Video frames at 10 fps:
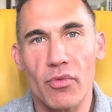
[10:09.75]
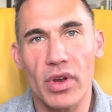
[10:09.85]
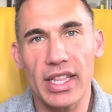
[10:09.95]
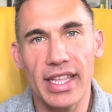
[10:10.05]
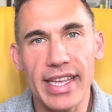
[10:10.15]

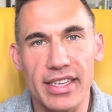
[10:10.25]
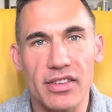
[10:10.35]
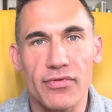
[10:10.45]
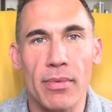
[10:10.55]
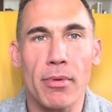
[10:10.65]
release
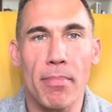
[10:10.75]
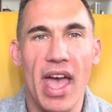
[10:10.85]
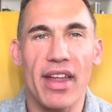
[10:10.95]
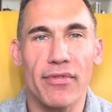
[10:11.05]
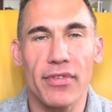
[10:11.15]
from the
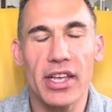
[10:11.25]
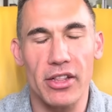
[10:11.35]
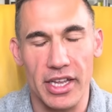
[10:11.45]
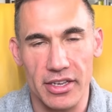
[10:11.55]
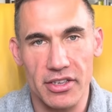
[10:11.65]
bad
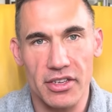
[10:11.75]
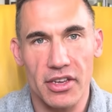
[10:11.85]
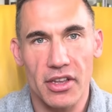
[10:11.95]
feelings.